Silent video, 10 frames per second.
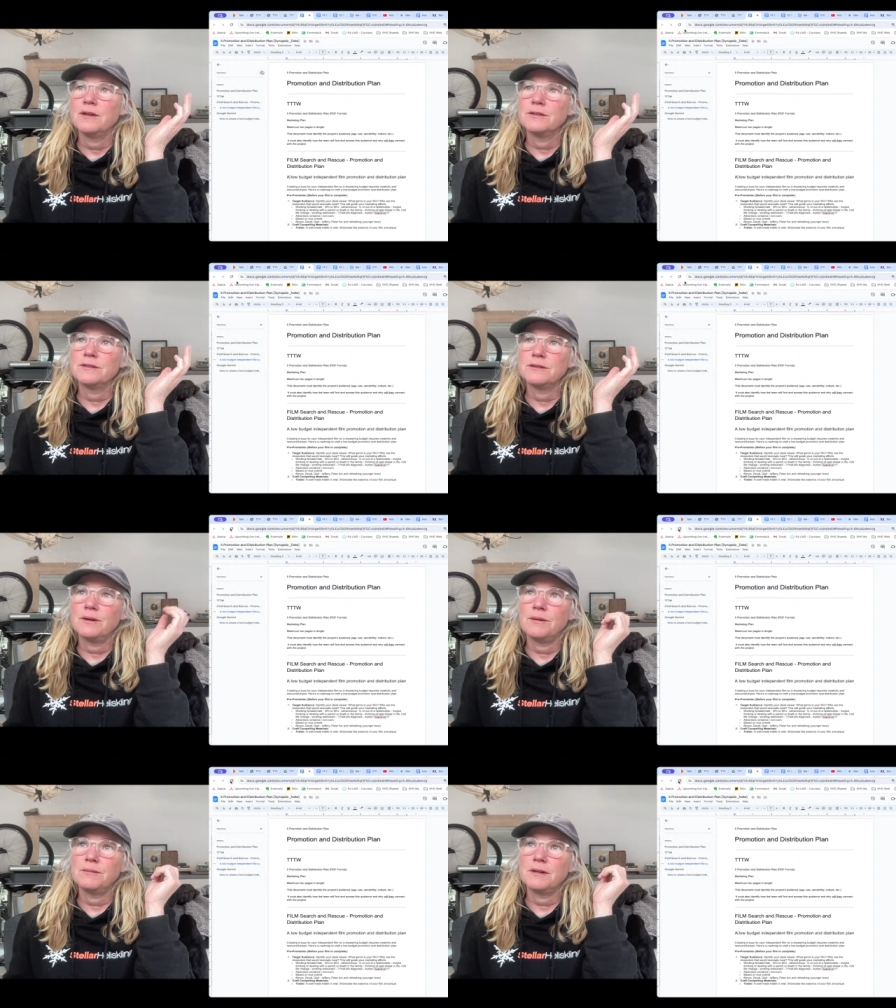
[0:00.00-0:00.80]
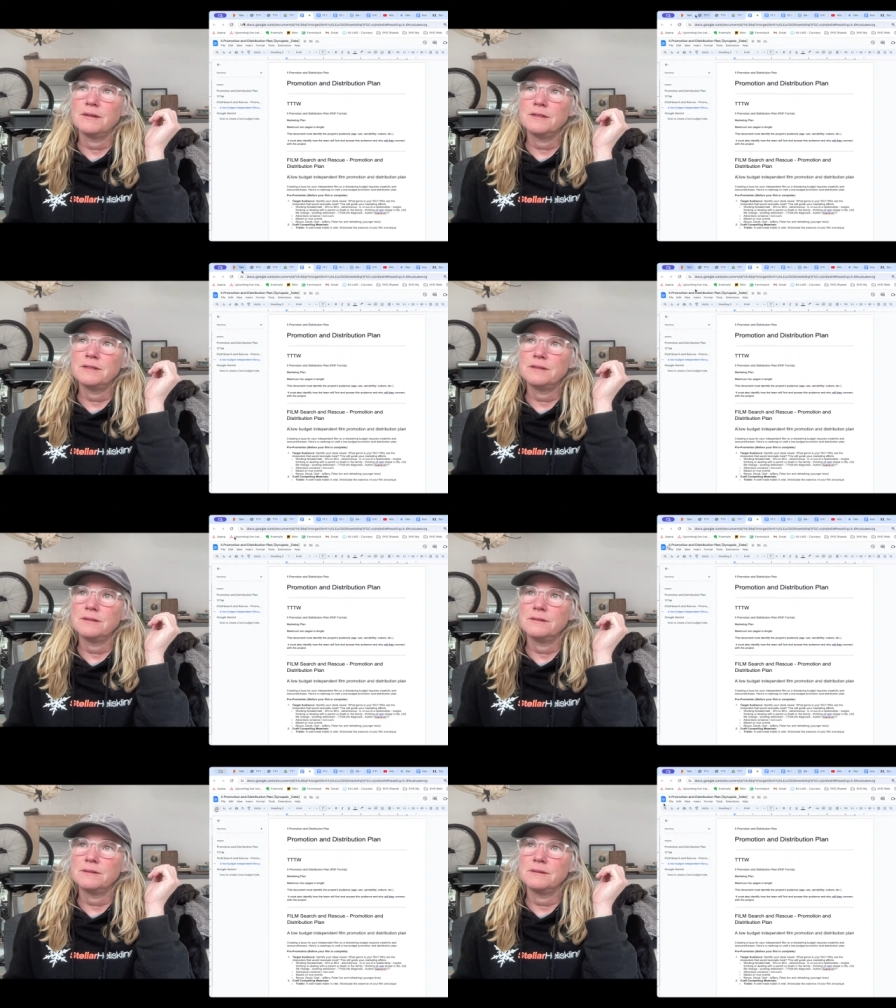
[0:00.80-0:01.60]
So I'm going
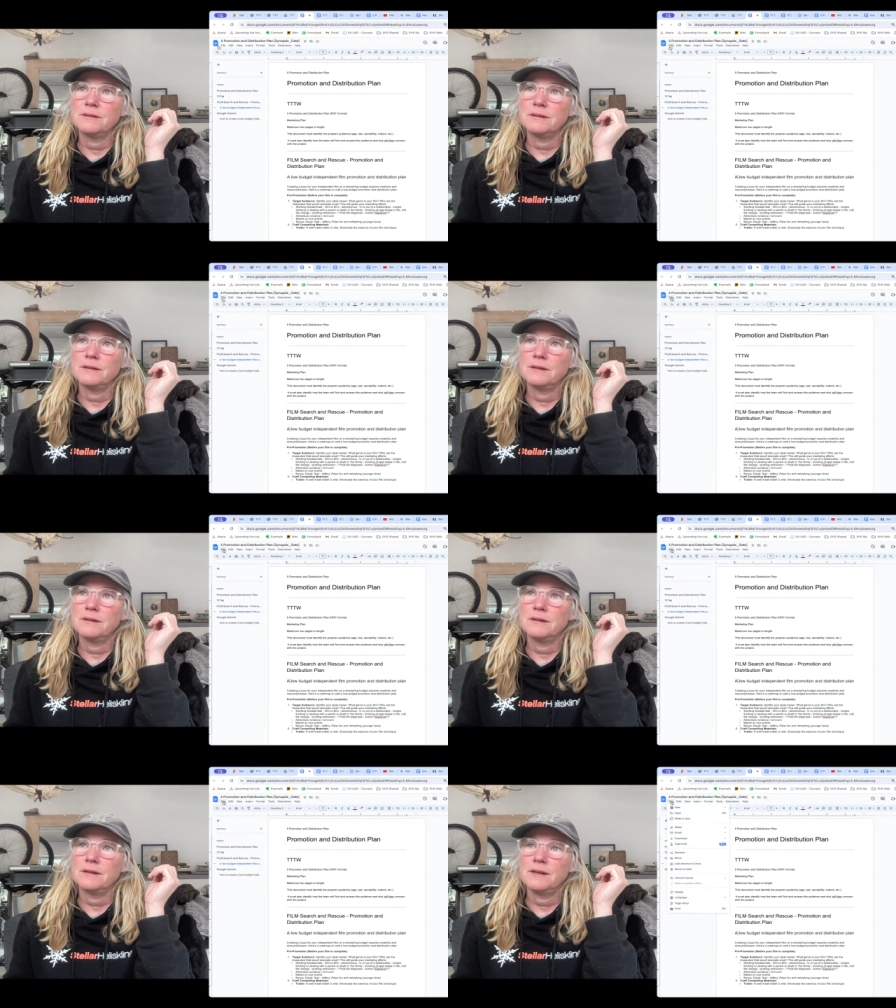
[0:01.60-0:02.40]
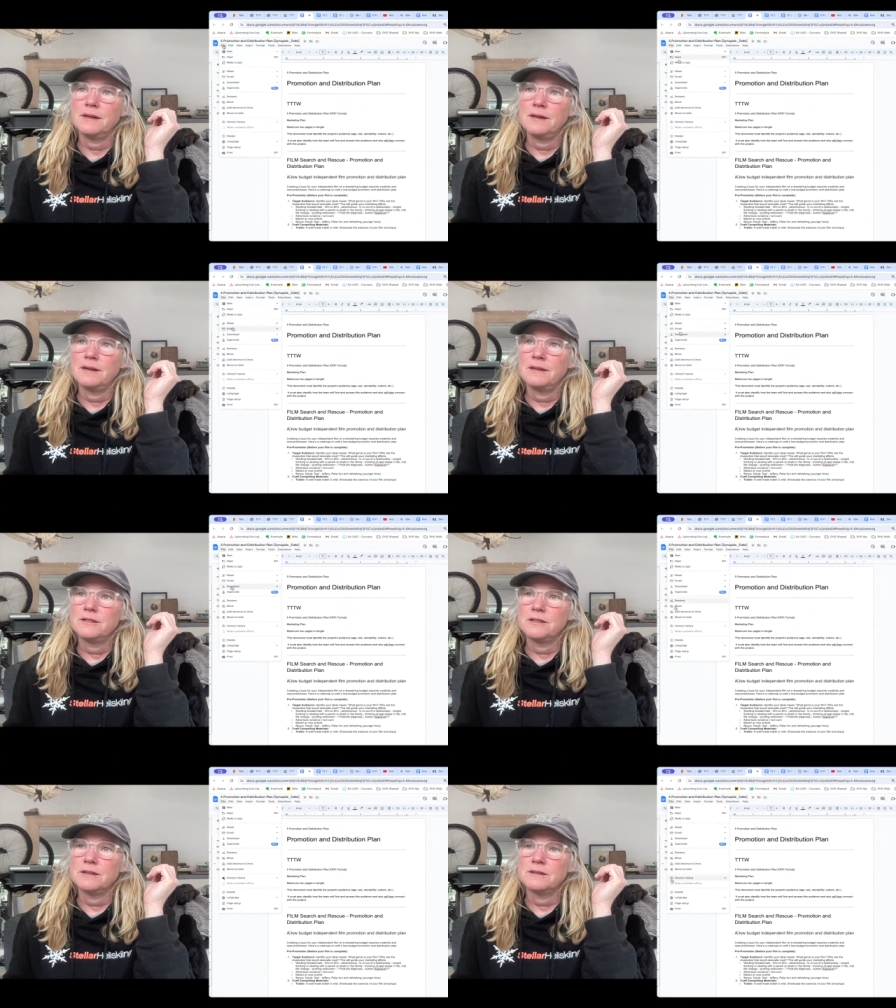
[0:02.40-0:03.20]
to
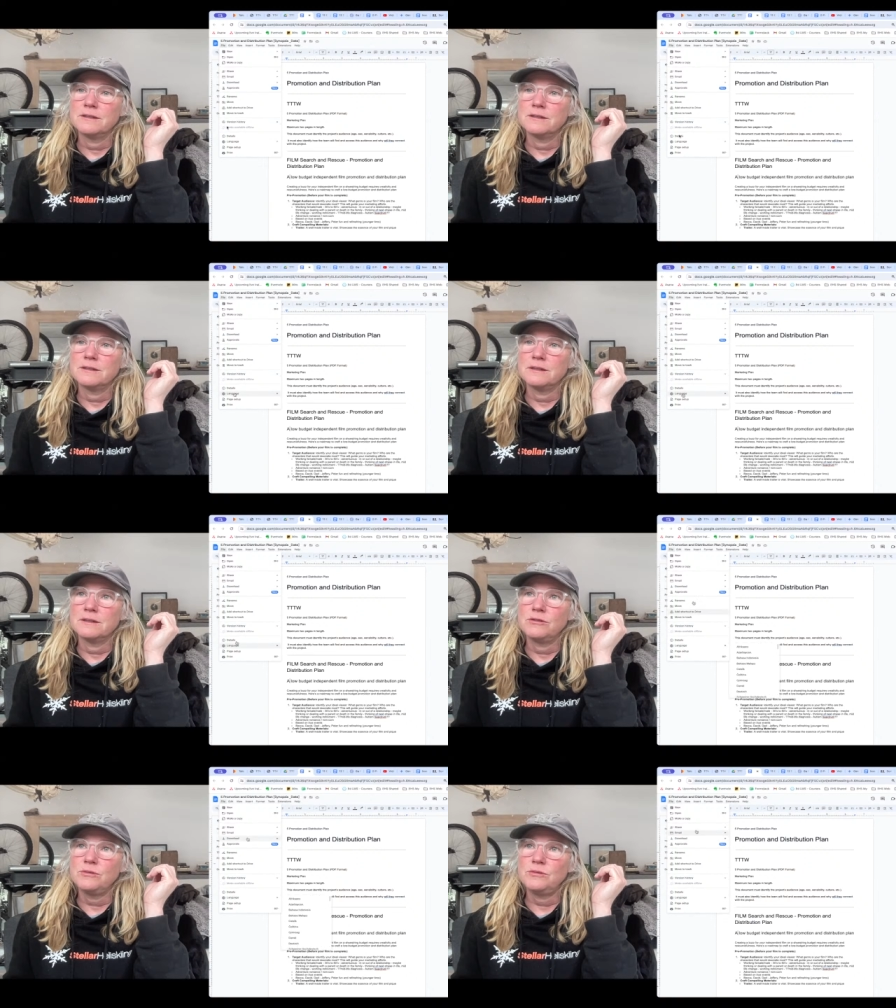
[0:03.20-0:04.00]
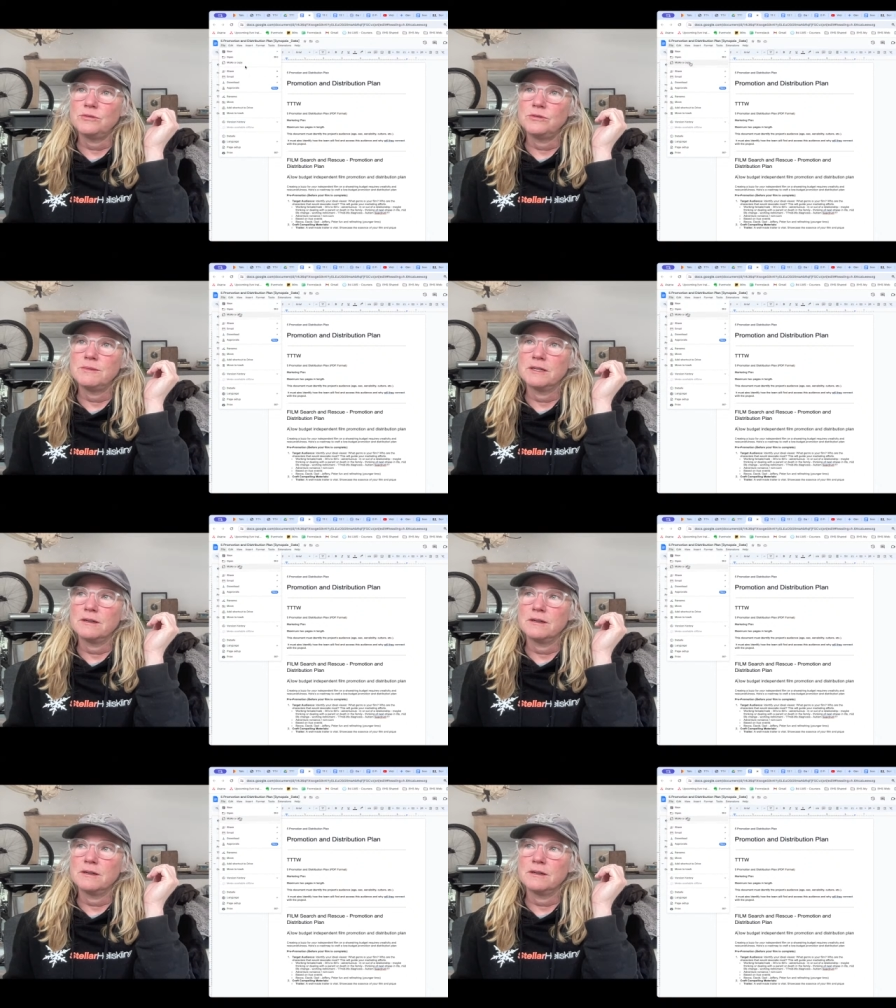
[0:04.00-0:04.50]
just make a